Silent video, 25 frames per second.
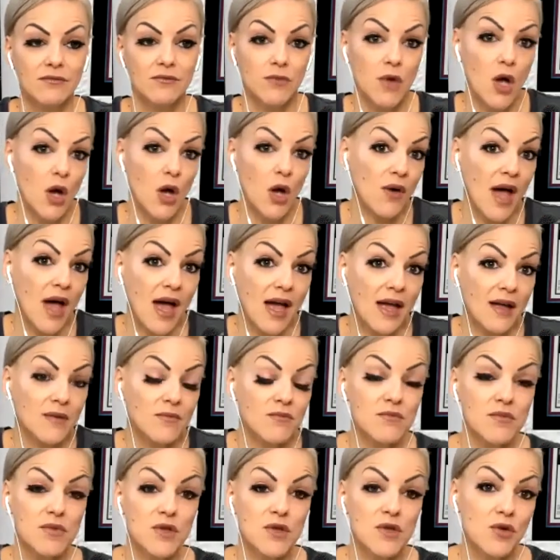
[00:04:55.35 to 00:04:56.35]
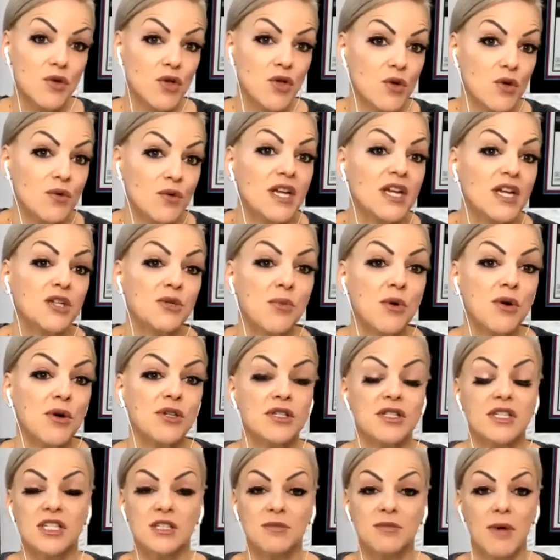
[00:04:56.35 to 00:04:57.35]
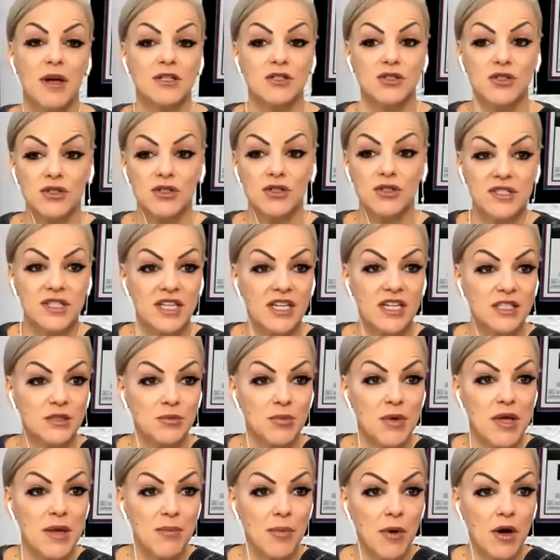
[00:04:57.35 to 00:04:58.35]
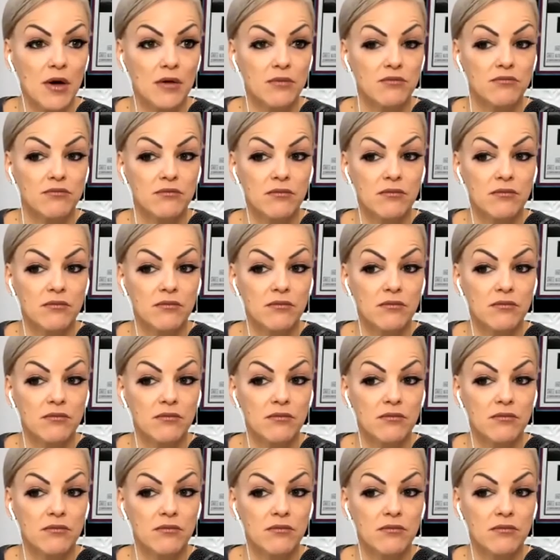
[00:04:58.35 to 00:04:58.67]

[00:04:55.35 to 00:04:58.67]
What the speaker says: okay, so you need to personally sponsor 6 people.